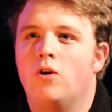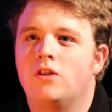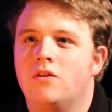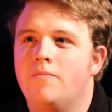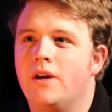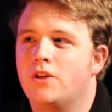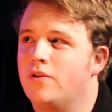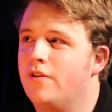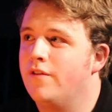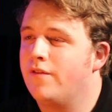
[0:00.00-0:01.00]
course is a
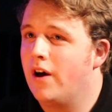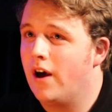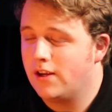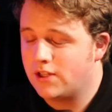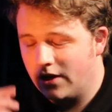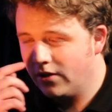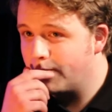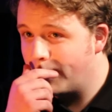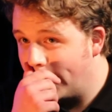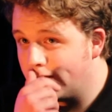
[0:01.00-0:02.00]
mixture of uh,
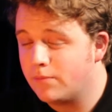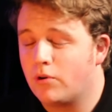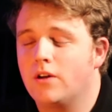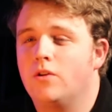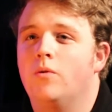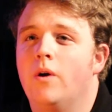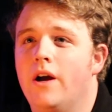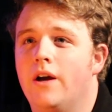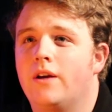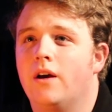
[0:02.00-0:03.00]
skills-based practical
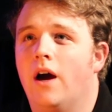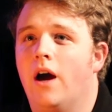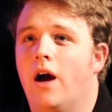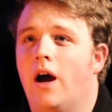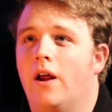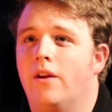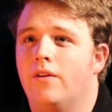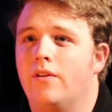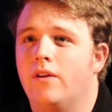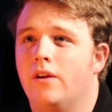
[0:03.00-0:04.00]
work uh,
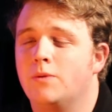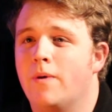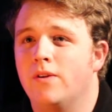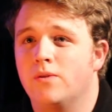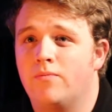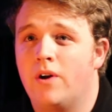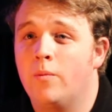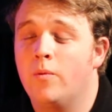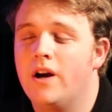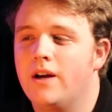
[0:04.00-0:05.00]
and experience in
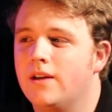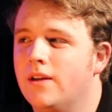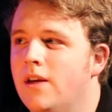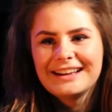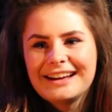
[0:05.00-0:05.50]
written work.